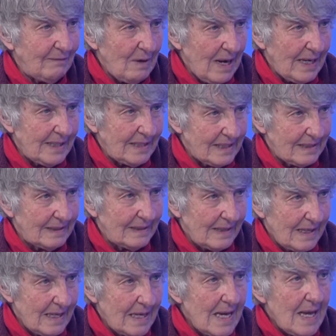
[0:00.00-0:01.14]
can't
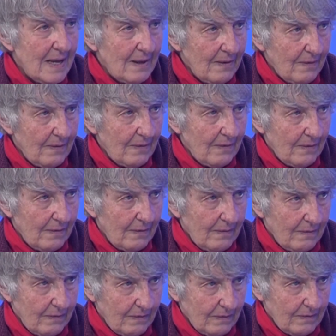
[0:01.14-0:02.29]
complain because they
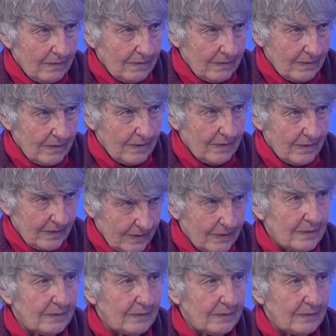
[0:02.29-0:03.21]
will get